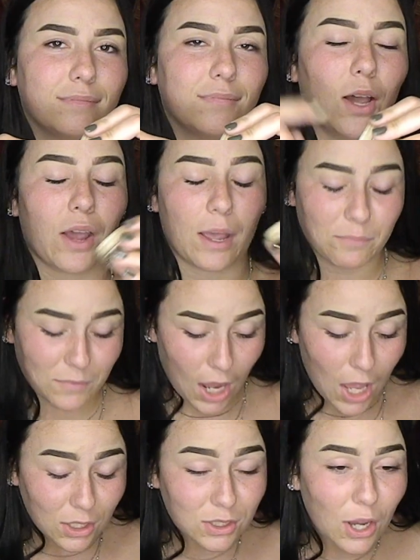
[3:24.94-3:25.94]
Okay,
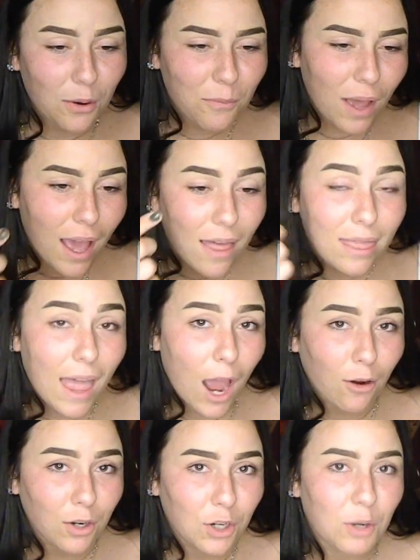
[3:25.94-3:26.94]
so, and
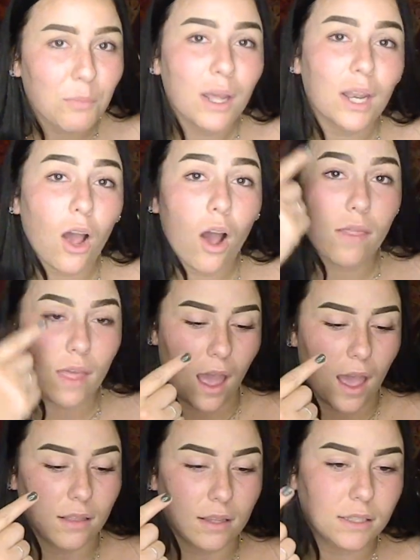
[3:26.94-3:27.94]
now you're going to put it on the
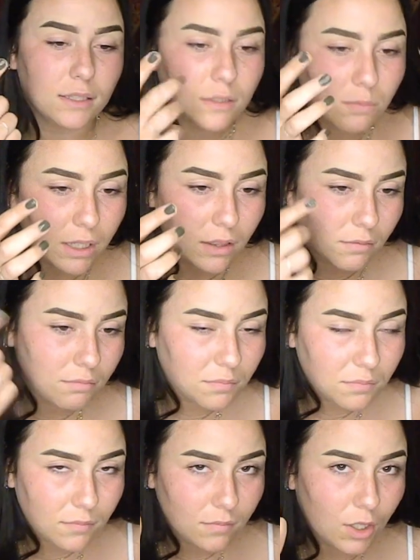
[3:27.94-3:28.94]
eyelids with
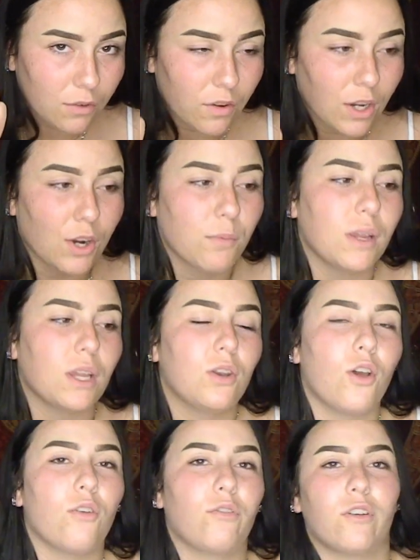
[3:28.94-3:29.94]
your finger, but you
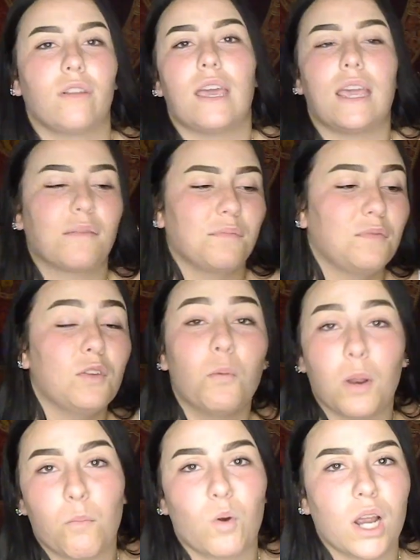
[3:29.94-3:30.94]
know if you're like, if you
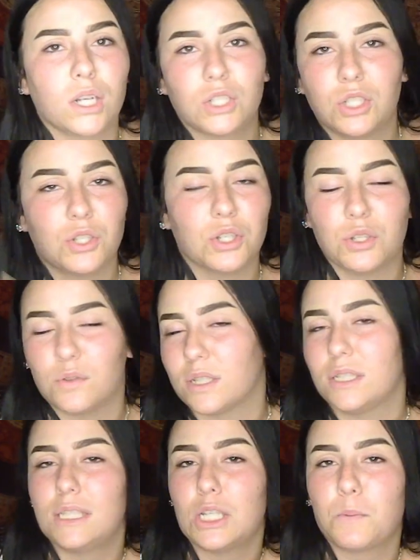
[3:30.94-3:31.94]
want to brush, you can use a
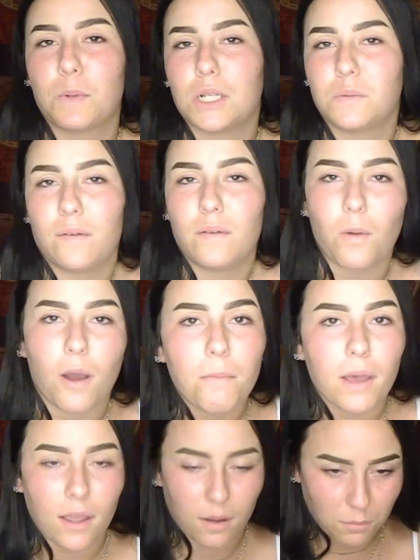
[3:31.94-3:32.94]
concealer brush, whatever you want,
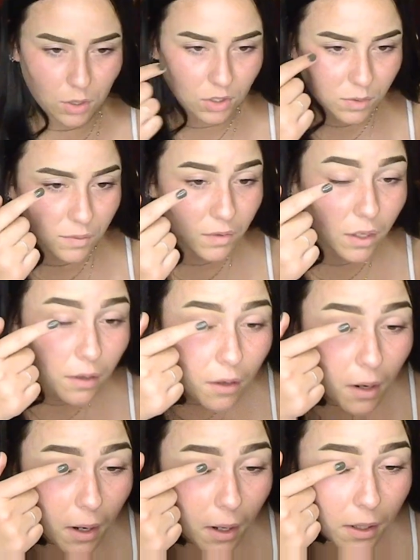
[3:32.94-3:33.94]
but I'm going to use my finger.
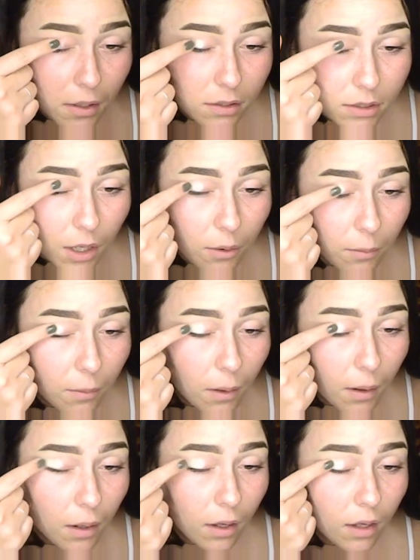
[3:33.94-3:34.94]
So,
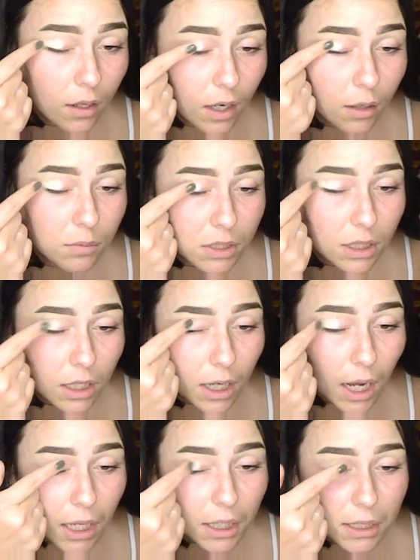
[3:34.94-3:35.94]
I'm just going to
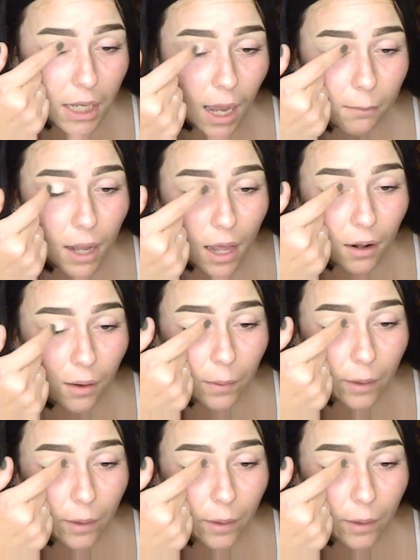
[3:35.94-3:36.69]
kind of dab that on